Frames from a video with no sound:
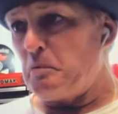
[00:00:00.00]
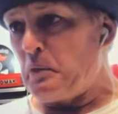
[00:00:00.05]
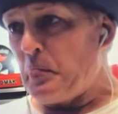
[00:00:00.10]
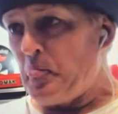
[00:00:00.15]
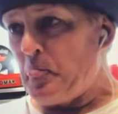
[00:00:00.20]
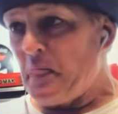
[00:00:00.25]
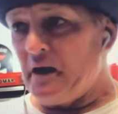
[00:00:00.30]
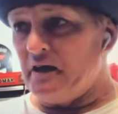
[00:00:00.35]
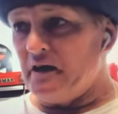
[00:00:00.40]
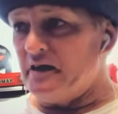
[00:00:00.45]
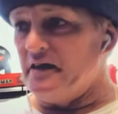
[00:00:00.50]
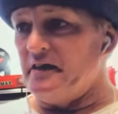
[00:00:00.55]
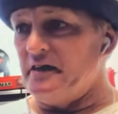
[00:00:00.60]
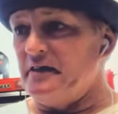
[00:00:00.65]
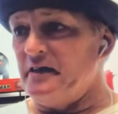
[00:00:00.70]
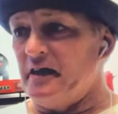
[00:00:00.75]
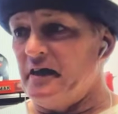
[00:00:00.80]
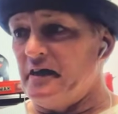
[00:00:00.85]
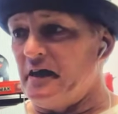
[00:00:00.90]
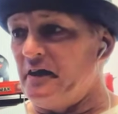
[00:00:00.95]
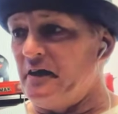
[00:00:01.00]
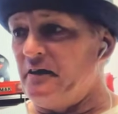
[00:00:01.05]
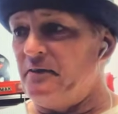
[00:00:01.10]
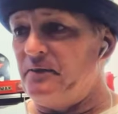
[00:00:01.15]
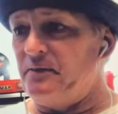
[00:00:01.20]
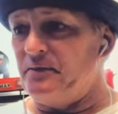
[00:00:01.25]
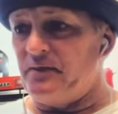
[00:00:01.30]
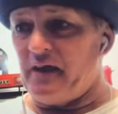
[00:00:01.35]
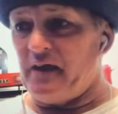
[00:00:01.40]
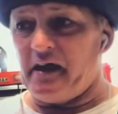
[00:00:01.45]
And I
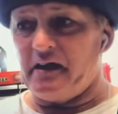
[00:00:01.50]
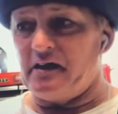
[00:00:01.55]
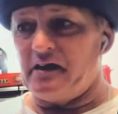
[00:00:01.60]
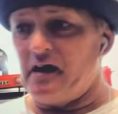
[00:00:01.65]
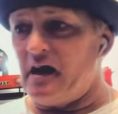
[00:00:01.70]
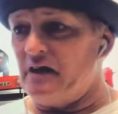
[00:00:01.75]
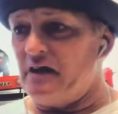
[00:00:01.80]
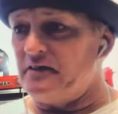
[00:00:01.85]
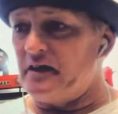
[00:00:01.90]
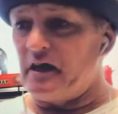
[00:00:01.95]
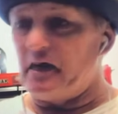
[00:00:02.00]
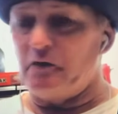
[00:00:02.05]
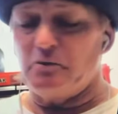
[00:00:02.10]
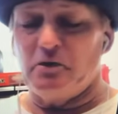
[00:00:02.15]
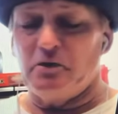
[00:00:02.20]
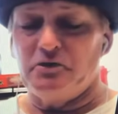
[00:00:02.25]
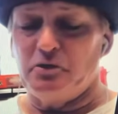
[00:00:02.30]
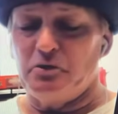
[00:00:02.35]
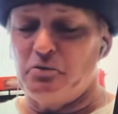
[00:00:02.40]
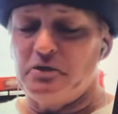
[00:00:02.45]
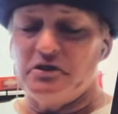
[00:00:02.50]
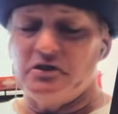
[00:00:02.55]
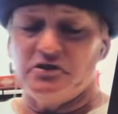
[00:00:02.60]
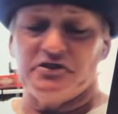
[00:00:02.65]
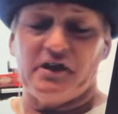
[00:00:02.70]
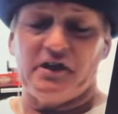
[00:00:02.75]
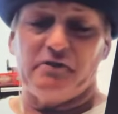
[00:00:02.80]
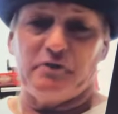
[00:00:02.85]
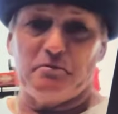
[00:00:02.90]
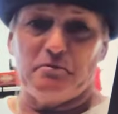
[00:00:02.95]
thank God that I rode the wheels
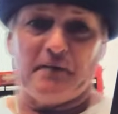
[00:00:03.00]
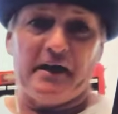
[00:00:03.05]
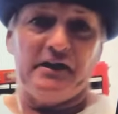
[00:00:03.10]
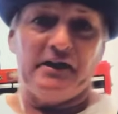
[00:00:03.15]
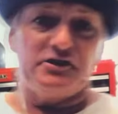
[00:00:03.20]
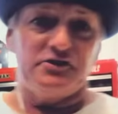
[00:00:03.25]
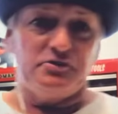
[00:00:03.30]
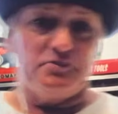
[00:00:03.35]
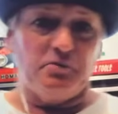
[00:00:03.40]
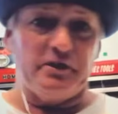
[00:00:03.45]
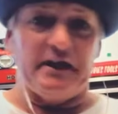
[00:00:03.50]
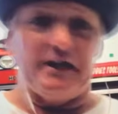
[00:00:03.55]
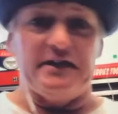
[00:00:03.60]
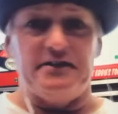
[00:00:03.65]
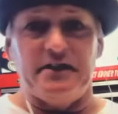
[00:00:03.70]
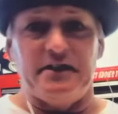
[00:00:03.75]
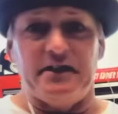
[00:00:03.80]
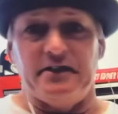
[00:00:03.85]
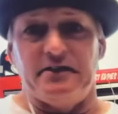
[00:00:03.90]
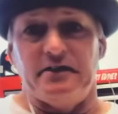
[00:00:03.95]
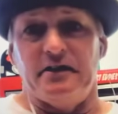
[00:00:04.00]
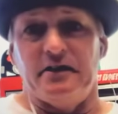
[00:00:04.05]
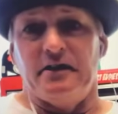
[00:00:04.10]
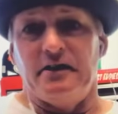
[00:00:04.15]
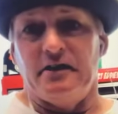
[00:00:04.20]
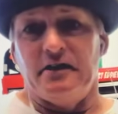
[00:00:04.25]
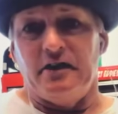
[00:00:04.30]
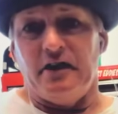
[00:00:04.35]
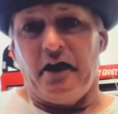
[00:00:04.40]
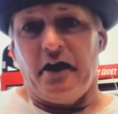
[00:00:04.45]
off the bikes when I did.
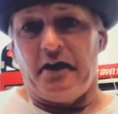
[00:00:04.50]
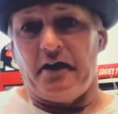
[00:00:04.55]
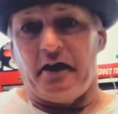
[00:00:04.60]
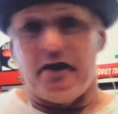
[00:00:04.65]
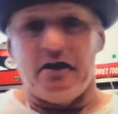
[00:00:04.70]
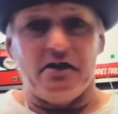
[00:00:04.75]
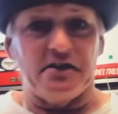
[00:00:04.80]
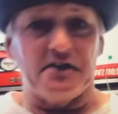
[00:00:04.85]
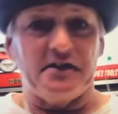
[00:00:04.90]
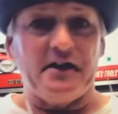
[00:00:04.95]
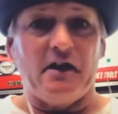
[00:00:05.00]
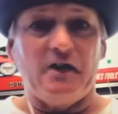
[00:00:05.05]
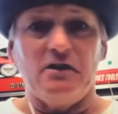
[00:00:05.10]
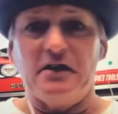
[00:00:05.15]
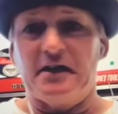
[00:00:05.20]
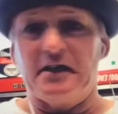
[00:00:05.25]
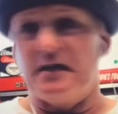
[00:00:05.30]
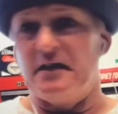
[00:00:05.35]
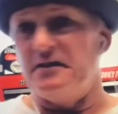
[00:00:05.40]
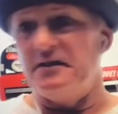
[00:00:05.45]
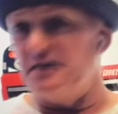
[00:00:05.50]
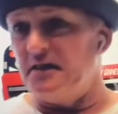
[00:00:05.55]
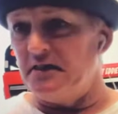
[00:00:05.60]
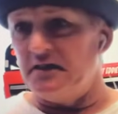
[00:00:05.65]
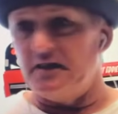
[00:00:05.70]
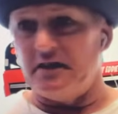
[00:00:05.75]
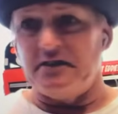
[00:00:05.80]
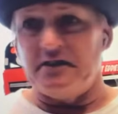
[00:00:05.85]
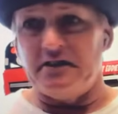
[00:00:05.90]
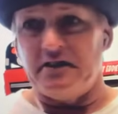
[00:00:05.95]
Yeah. And I hung it out like I did, and I
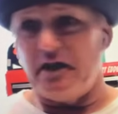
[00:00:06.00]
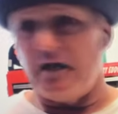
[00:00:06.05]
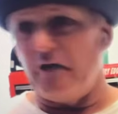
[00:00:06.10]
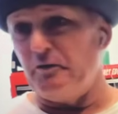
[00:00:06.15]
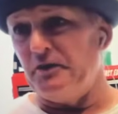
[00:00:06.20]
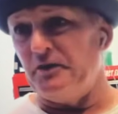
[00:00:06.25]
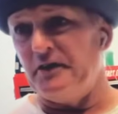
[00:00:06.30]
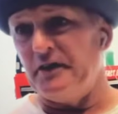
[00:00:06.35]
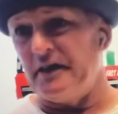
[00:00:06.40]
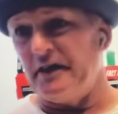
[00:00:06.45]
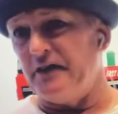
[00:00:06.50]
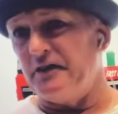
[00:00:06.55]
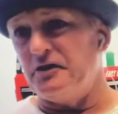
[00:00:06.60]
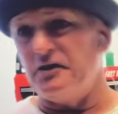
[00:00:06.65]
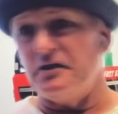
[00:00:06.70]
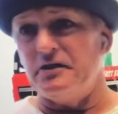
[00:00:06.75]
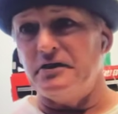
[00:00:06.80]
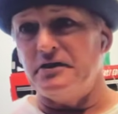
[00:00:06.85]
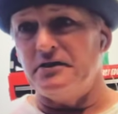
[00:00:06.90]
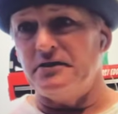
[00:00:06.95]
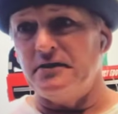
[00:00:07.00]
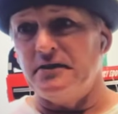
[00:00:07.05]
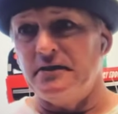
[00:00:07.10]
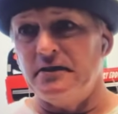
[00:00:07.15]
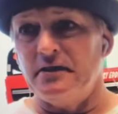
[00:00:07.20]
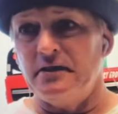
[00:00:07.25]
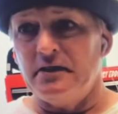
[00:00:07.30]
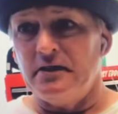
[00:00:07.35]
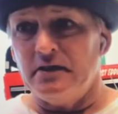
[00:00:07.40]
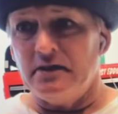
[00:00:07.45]
did everything I could,
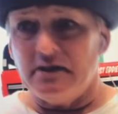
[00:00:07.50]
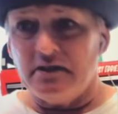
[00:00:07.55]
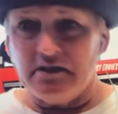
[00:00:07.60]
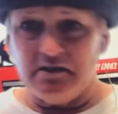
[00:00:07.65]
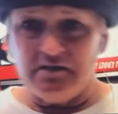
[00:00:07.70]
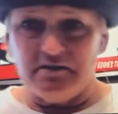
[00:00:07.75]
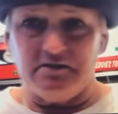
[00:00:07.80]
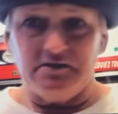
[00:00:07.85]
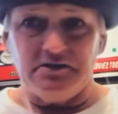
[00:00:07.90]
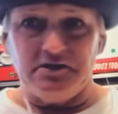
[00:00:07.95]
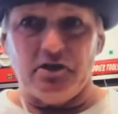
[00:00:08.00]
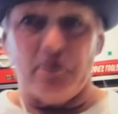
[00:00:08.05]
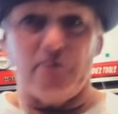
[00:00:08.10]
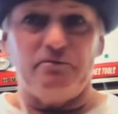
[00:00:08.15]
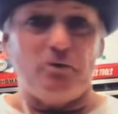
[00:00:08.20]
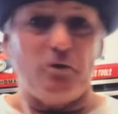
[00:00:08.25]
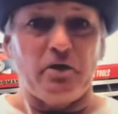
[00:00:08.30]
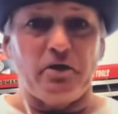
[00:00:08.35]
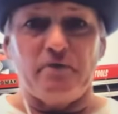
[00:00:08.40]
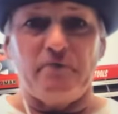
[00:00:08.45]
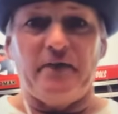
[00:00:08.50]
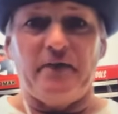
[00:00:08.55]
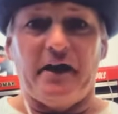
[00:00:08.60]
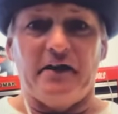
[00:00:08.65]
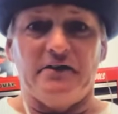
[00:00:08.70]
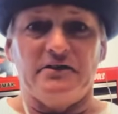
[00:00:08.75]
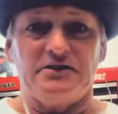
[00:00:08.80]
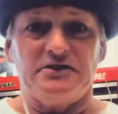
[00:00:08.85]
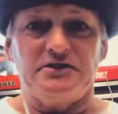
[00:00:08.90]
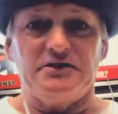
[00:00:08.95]
you know, for the
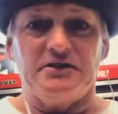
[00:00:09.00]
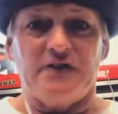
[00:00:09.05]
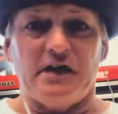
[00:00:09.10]
fans. Yeah.